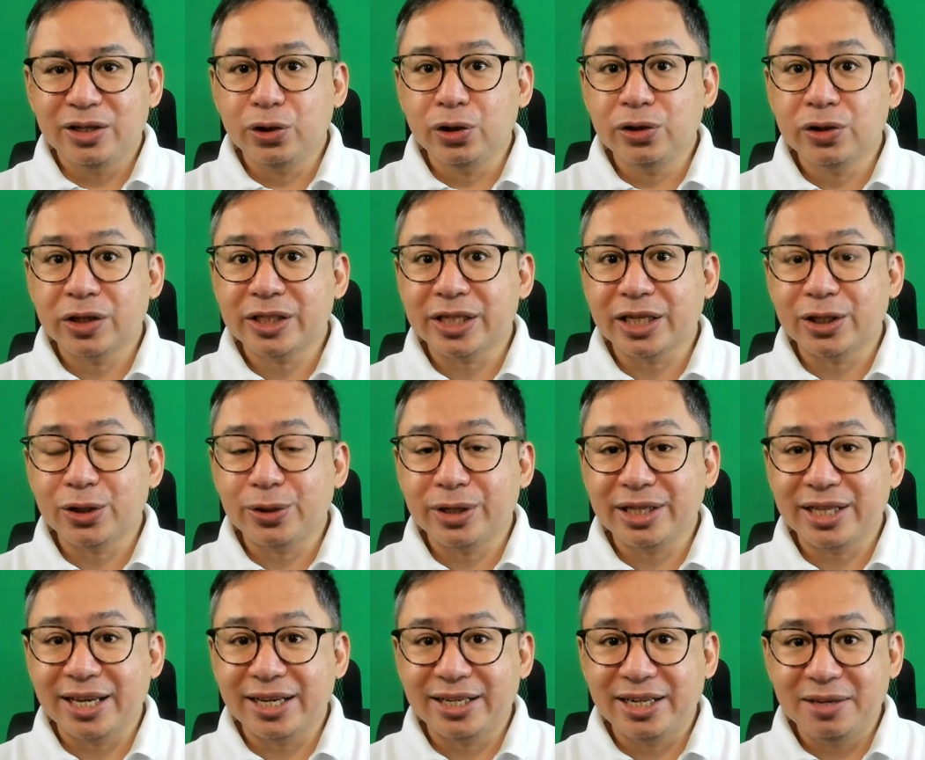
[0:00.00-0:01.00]
Union
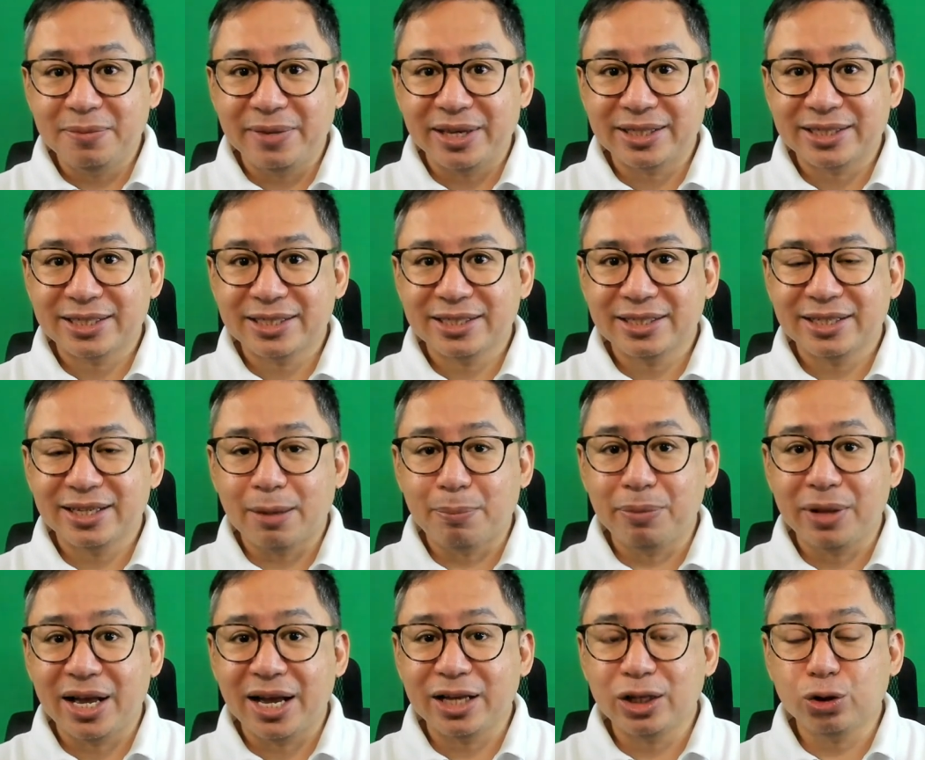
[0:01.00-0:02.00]
security agreements
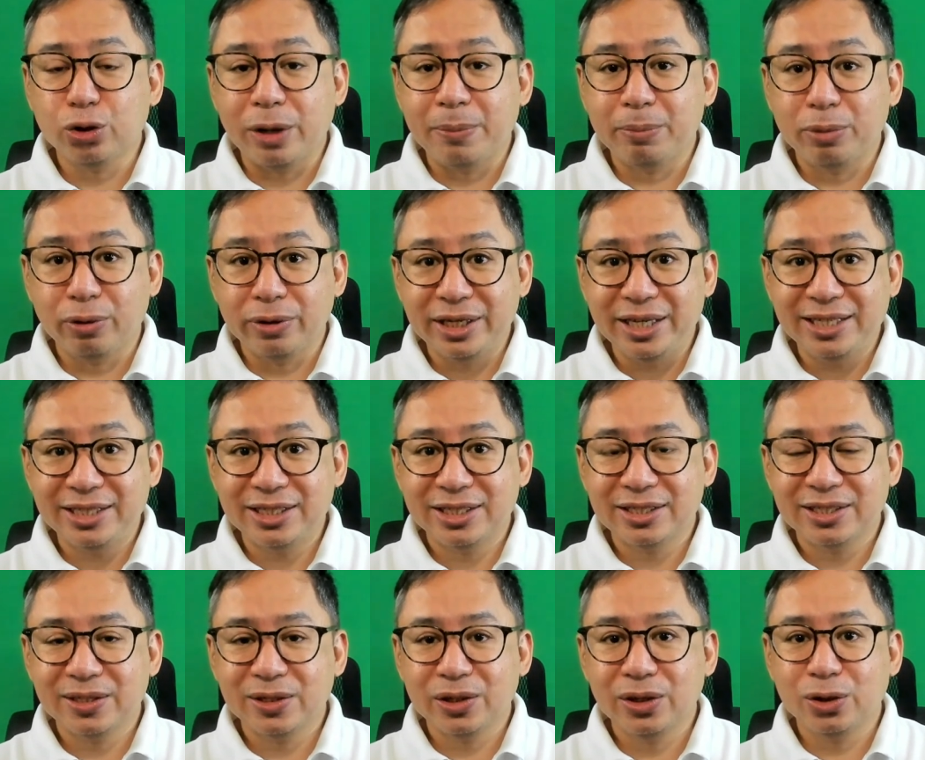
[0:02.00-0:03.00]
apply to
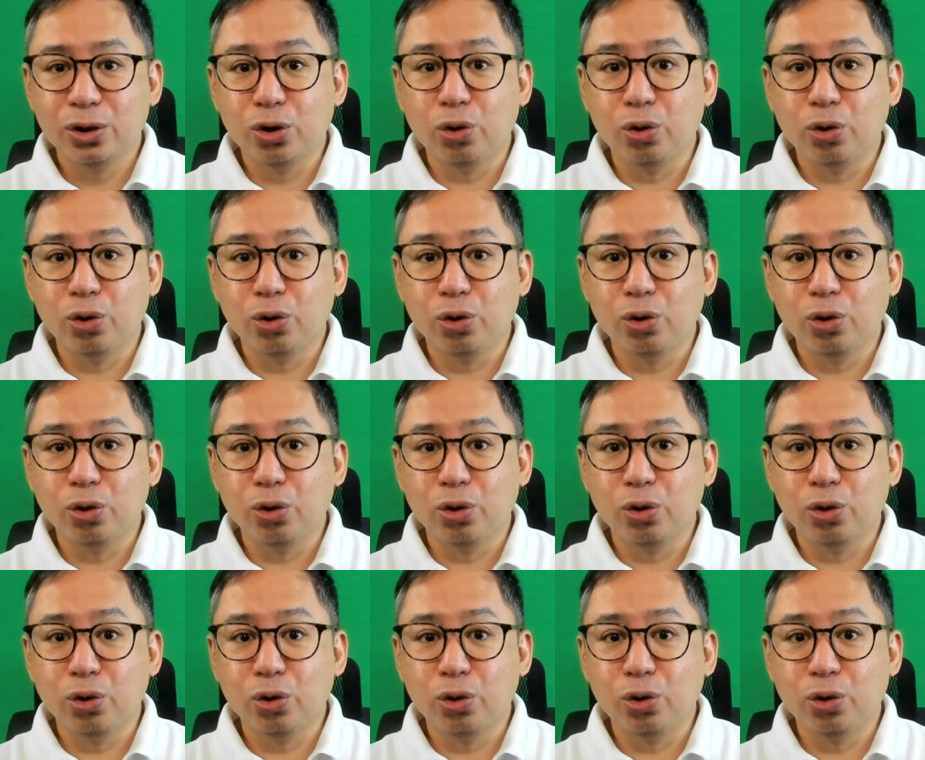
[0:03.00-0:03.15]
employees